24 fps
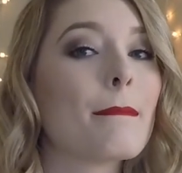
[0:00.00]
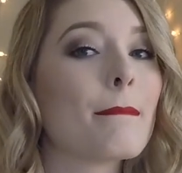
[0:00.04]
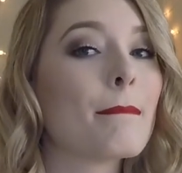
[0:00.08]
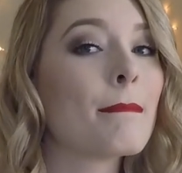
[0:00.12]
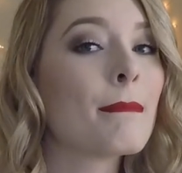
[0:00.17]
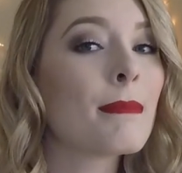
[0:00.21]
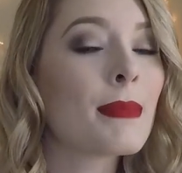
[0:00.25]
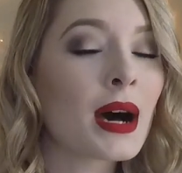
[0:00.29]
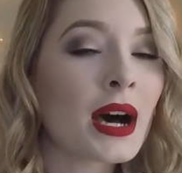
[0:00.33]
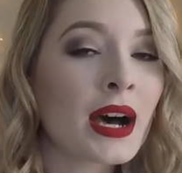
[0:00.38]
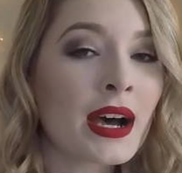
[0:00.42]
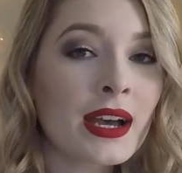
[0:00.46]

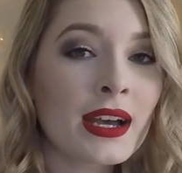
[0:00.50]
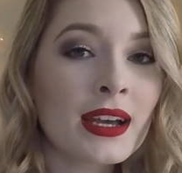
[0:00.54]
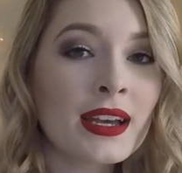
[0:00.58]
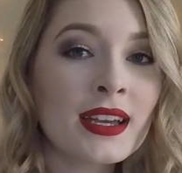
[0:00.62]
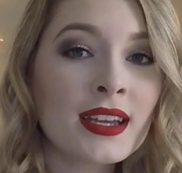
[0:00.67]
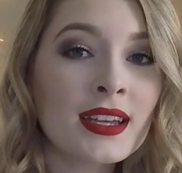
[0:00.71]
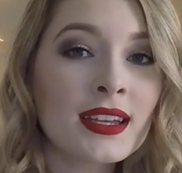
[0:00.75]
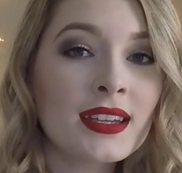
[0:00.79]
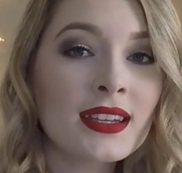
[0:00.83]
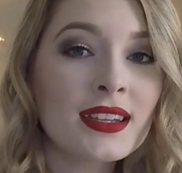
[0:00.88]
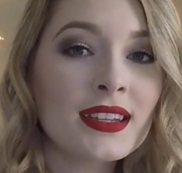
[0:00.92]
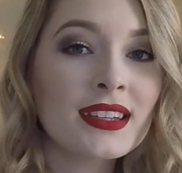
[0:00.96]

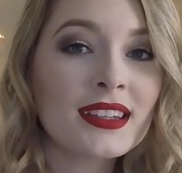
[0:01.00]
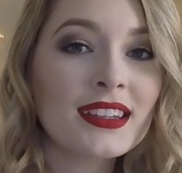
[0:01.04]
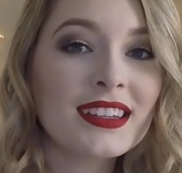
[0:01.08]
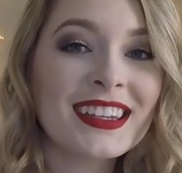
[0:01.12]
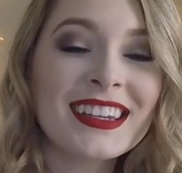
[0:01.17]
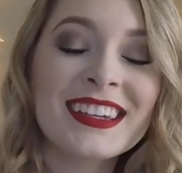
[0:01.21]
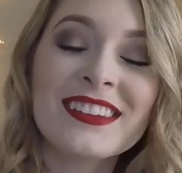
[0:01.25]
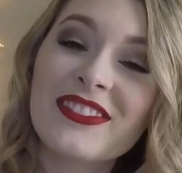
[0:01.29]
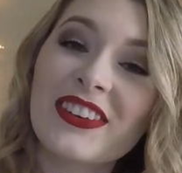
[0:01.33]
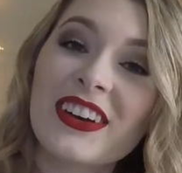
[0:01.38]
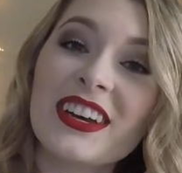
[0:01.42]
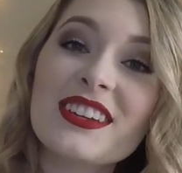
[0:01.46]
my
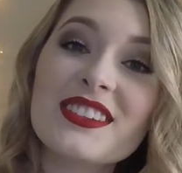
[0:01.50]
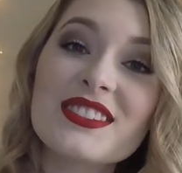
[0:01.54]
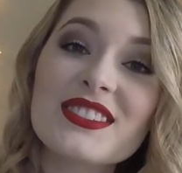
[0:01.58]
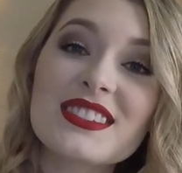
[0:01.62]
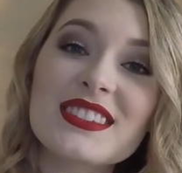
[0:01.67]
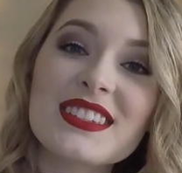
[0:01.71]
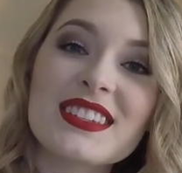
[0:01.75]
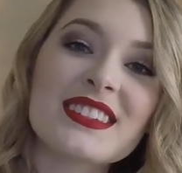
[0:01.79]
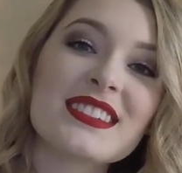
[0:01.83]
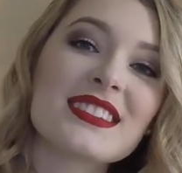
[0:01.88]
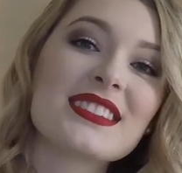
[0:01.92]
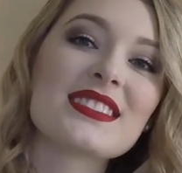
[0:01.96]

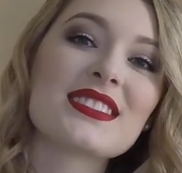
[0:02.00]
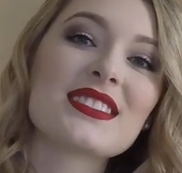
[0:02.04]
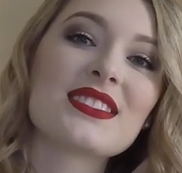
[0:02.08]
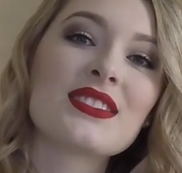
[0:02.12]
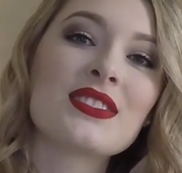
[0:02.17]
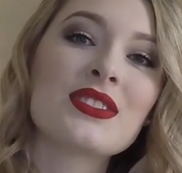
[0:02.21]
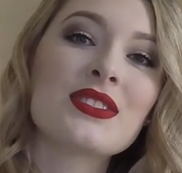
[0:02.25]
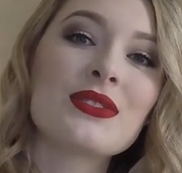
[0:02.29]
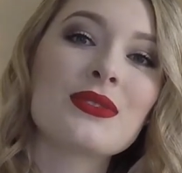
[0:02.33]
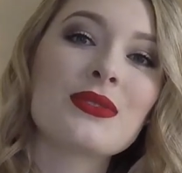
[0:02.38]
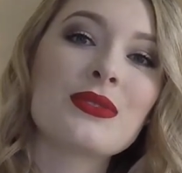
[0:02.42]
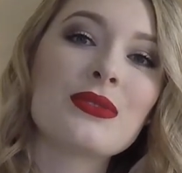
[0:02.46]
advice is
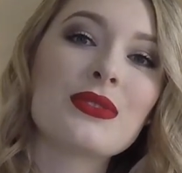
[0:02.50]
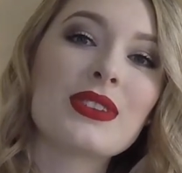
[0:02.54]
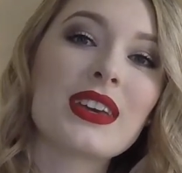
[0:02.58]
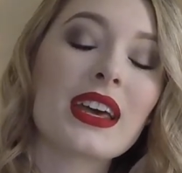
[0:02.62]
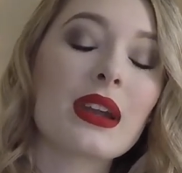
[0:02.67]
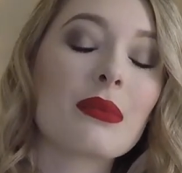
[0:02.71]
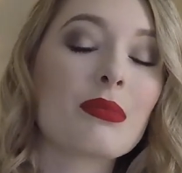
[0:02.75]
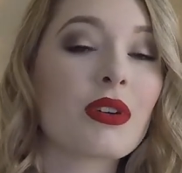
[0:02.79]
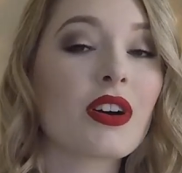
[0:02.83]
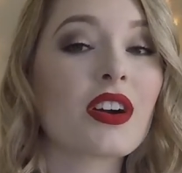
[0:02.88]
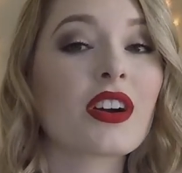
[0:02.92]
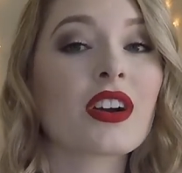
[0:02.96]
to get
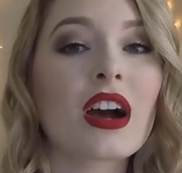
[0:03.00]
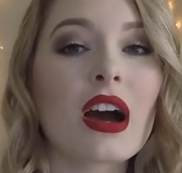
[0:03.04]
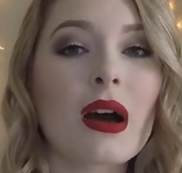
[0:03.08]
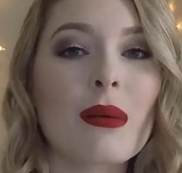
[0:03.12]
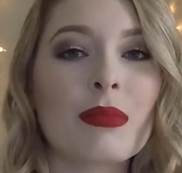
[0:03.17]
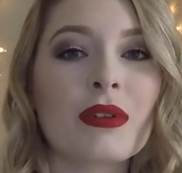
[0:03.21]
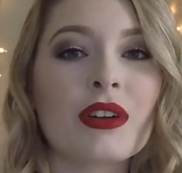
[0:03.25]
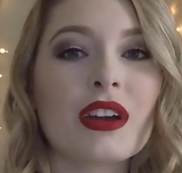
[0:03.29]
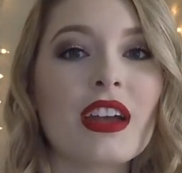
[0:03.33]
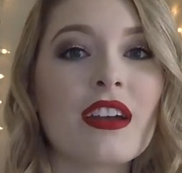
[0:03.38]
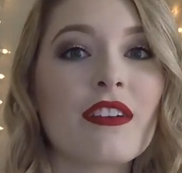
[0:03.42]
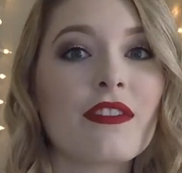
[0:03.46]
a park
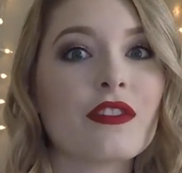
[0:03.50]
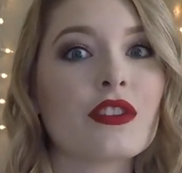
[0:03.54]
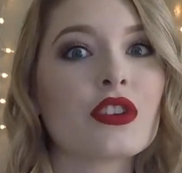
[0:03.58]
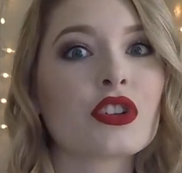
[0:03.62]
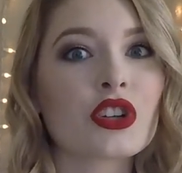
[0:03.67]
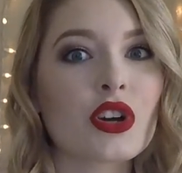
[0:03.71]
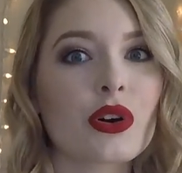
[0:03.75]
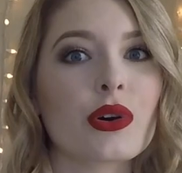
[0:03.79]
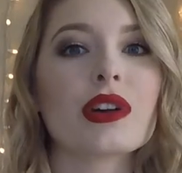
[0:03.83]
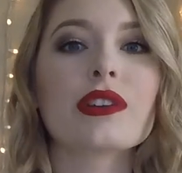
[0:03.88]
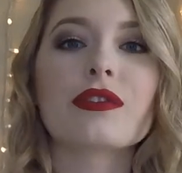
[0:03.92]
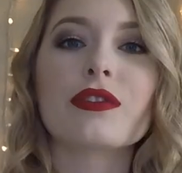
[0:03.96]
hopper if you're
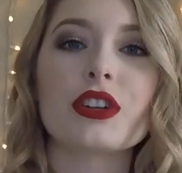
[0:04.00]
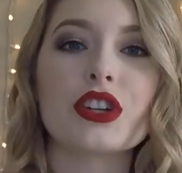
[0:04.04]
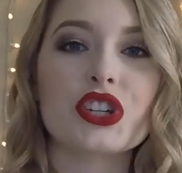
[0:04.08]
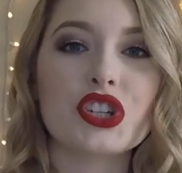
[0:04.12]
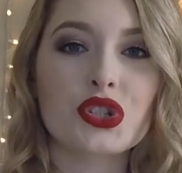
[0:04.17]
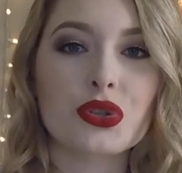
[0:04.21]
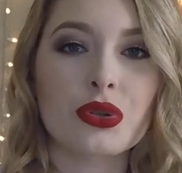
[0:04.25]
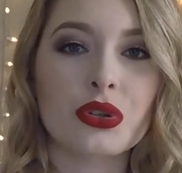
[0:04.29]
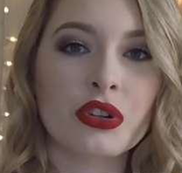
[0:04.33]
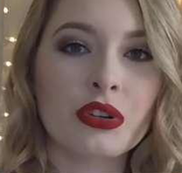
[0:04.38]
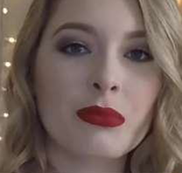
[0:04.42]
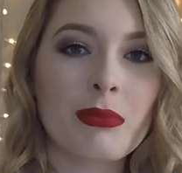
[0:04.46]
going for a
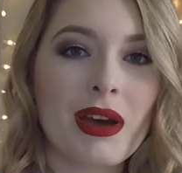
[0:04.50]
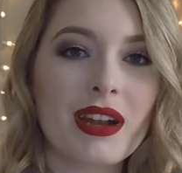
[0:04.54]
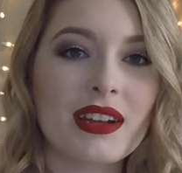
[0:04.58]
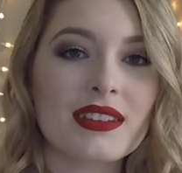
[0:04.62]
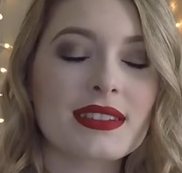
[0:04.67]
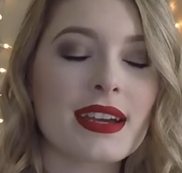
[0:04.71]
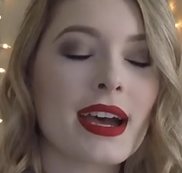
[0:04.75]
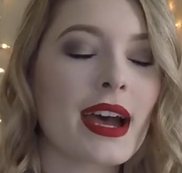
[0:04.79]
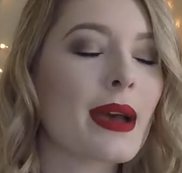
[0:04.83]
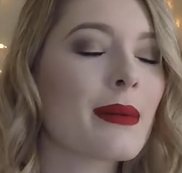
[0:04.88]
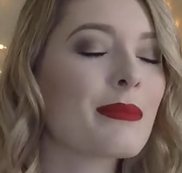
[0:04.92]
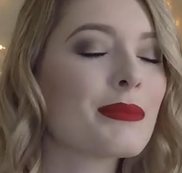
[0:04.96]
shorter amount of
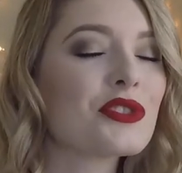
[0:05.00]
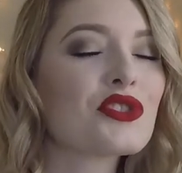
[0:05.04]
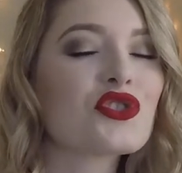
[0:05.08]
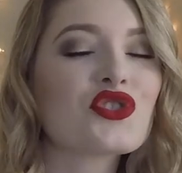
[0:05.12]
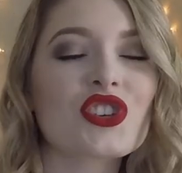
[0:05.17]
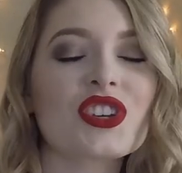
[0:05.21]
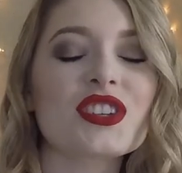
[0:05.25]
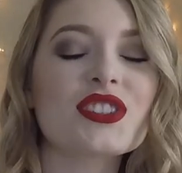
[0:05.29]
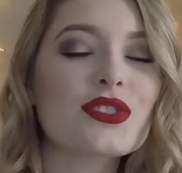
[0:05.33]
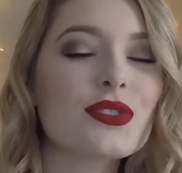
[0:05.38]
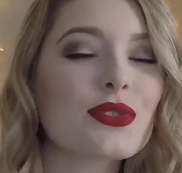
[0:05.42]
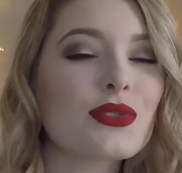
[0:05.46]
time,
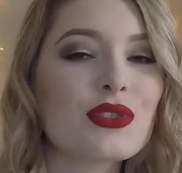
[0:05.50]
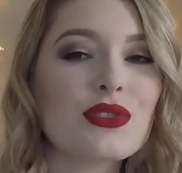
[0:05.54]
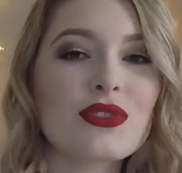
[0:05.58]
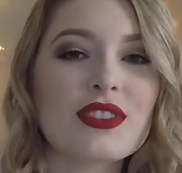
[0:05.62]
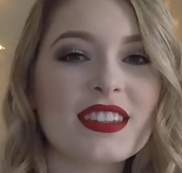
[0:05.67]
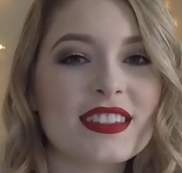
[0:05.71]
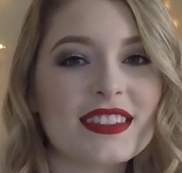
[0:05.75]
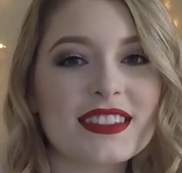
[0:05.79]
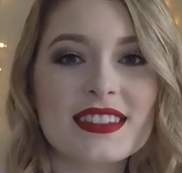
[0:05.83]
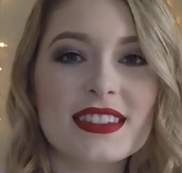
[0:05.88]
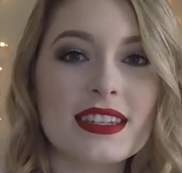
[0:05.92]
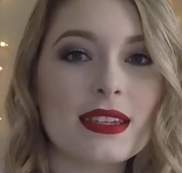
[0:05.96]
just so you
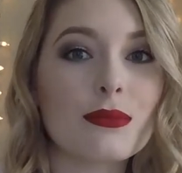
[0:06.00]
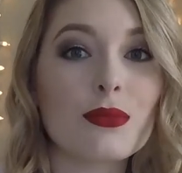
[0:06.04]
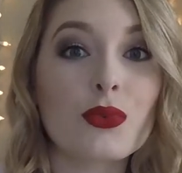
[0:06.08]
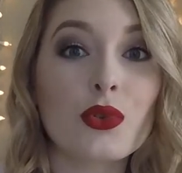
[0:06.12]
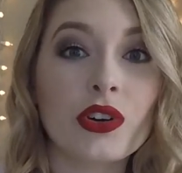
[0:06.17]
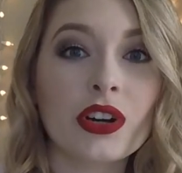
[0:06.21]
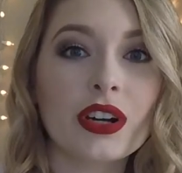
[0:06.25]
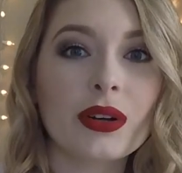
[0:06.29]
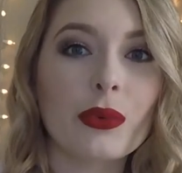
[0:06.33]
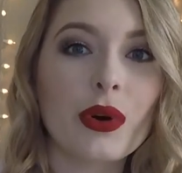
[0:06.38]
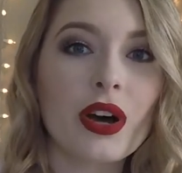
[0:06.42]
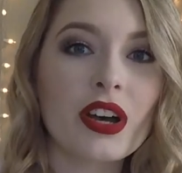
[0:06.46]
can see
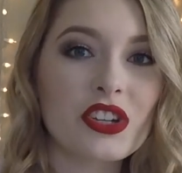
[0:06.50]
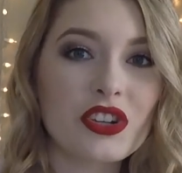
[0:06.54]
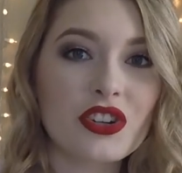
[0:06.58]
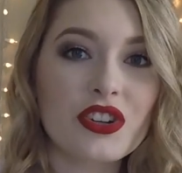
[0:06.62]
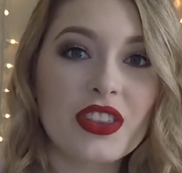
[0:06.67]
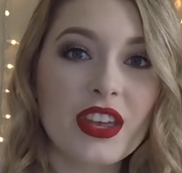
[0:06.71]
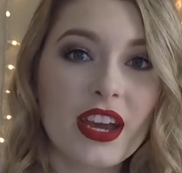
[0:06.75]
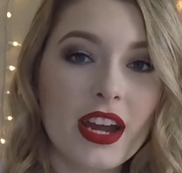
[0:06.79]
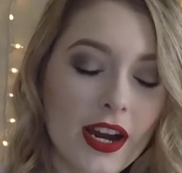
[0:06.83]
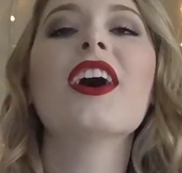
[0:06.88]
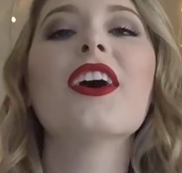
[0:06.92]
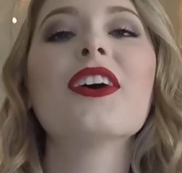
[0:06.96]
more while you're
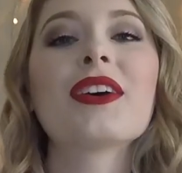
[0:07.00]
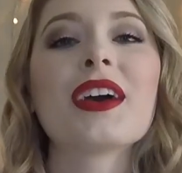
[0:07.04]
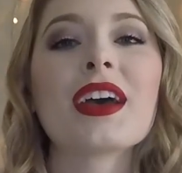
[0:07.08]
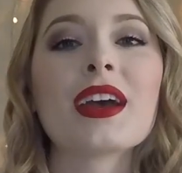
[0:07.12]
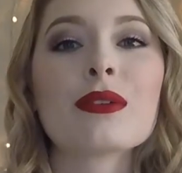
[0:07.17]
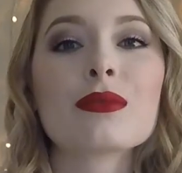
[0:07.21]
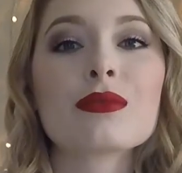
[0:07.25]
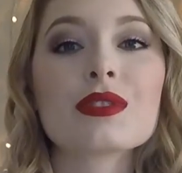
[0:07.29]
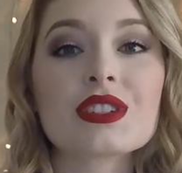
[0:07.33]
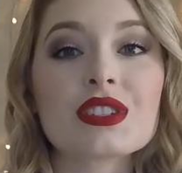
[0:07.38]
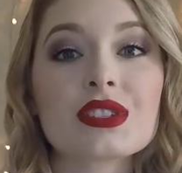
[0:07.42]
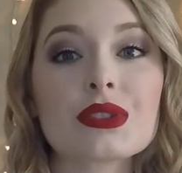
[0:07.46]
there. Okay,
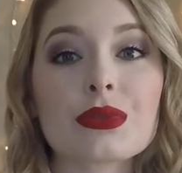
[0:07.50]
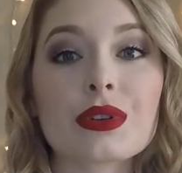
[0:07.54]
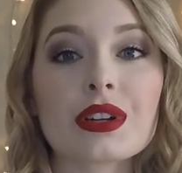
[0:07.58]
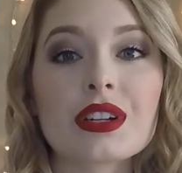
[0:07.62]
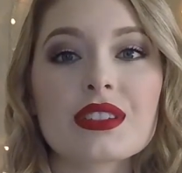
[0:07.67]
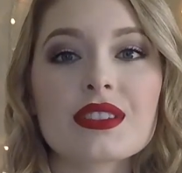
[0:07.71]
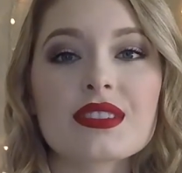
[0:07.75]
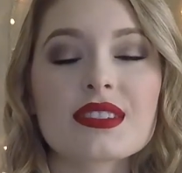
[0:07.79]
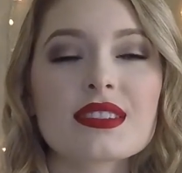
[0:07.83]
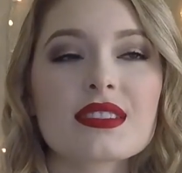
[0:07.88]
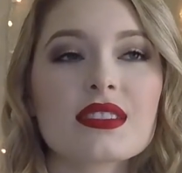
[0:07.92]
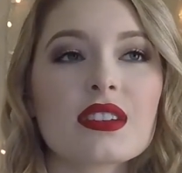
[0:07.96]

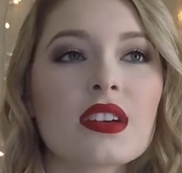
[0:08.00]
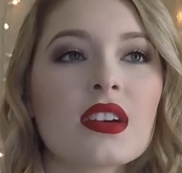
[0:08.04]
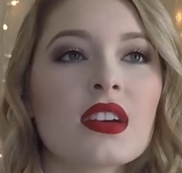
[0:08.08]
resorts.